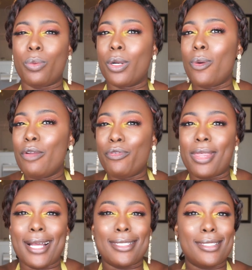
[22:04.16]
We're going for
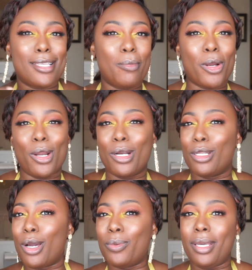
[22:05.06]
that summer
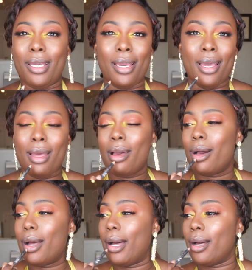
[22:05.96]
glowy.
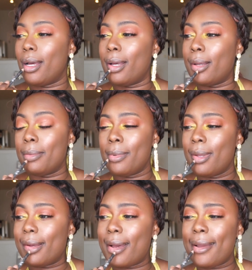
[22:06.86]

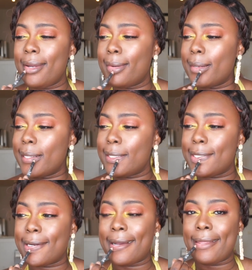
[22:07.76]
I didn't really
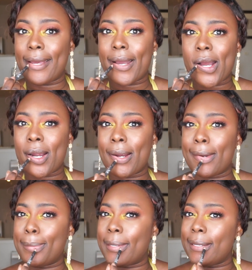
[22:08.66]
try that
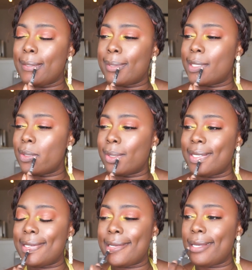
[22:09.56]
hard, but even though
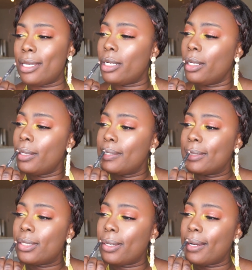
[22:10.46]
we did,
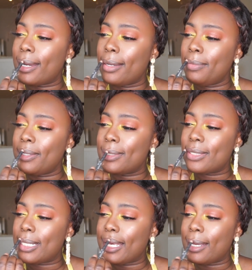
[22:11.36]
so I'm
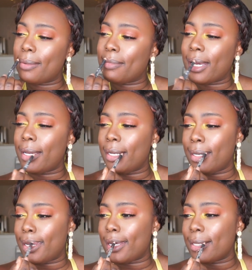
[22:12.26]
using my
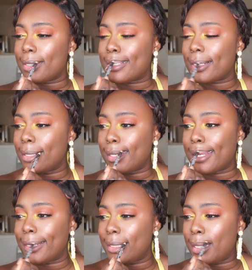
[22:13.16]
NYX
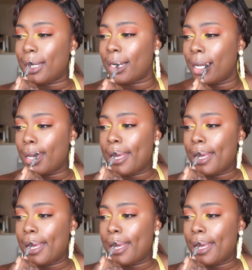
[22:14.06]
London